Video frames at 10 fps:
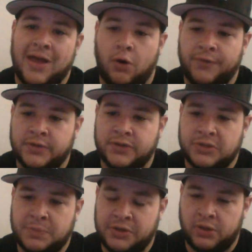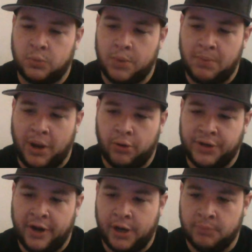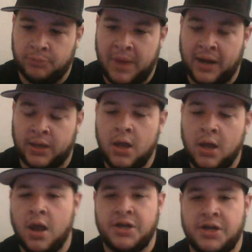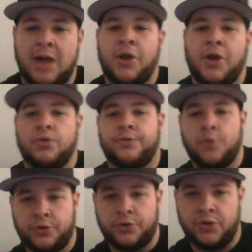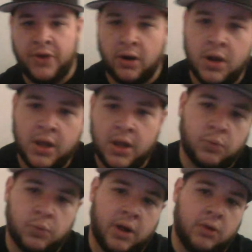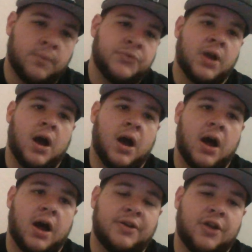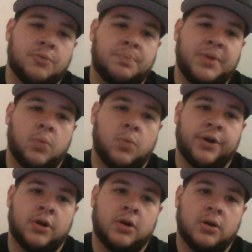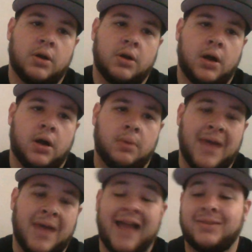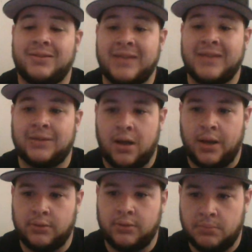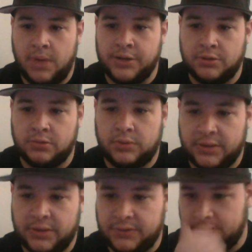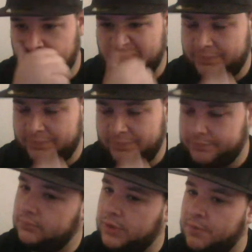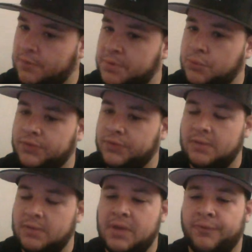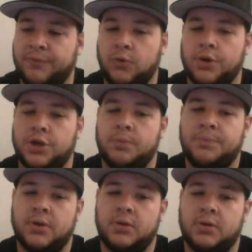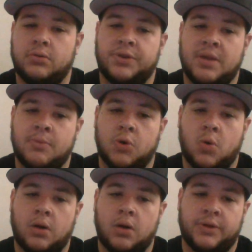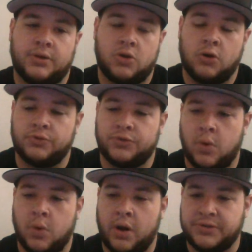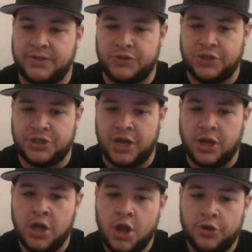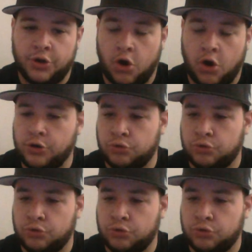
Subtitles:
offense, especially when Michael Kadire comes back, and you got Michael Conforto there as well. Another big winner at the deadline, mind you, because there have been moves that have been made before, with Cardinals acquiring Steve Cishek. The Cardinals